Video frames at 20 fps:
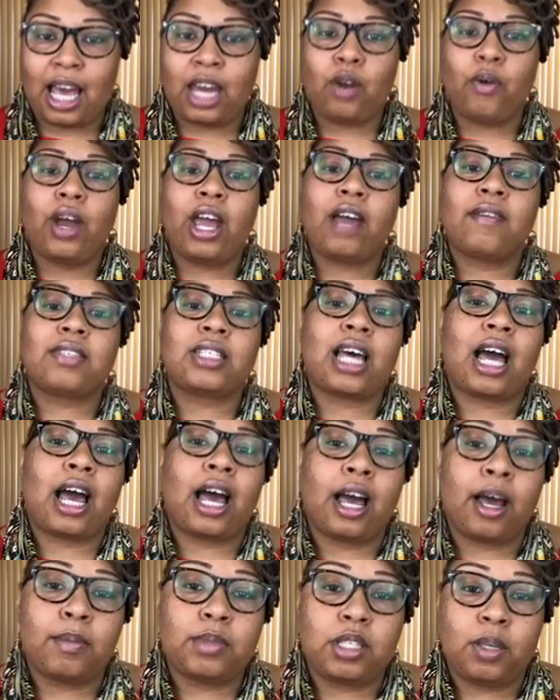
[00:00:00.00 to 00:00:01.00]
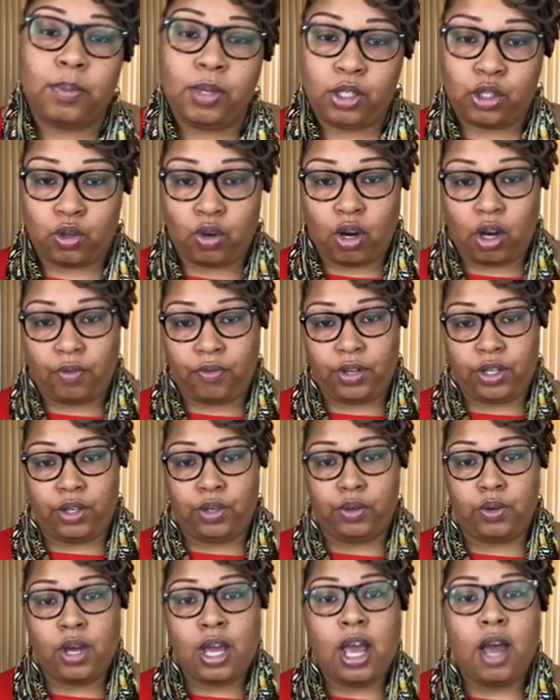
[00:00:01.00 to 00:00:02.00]
I don't have time to be strong for
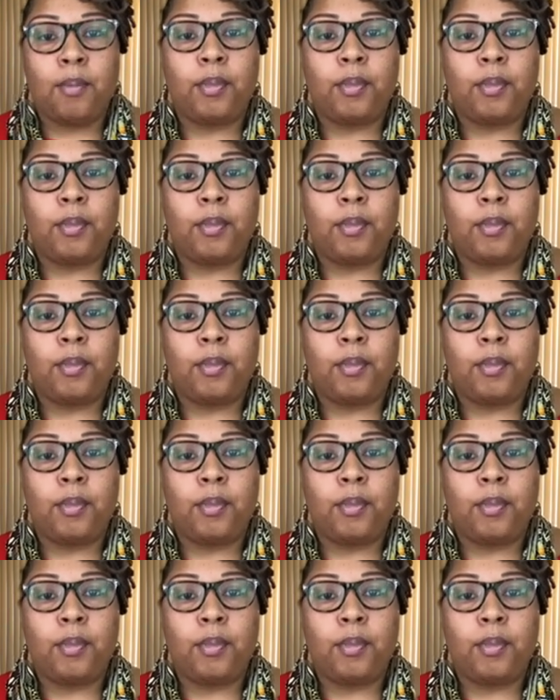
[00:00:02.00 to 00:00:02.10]
you,